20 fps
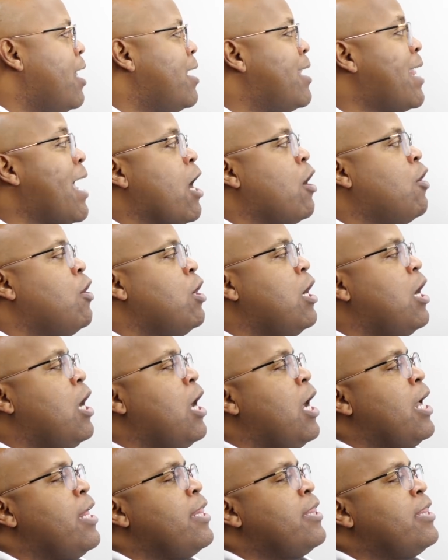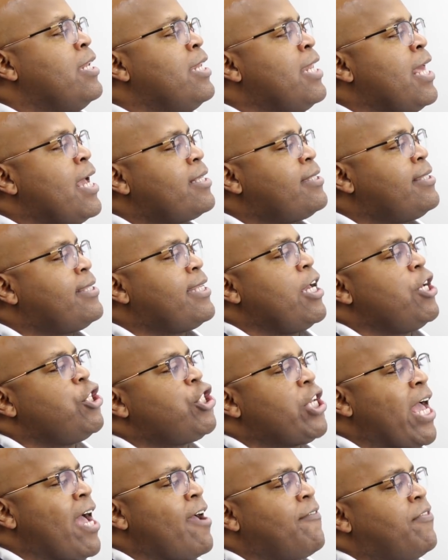Now, the next stage
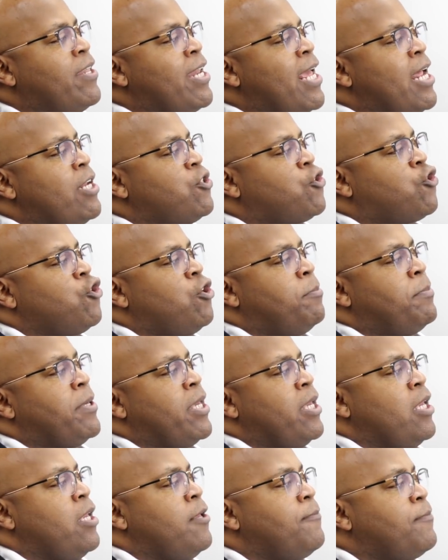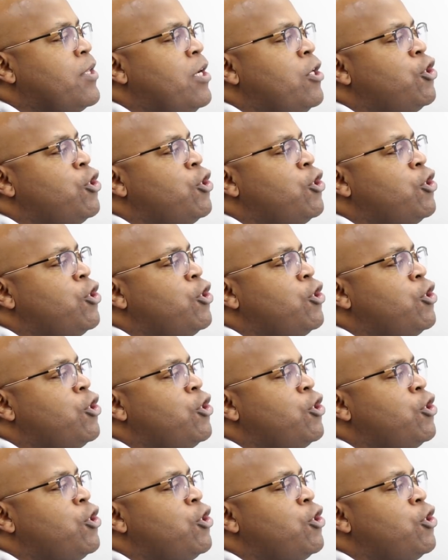after that is going to be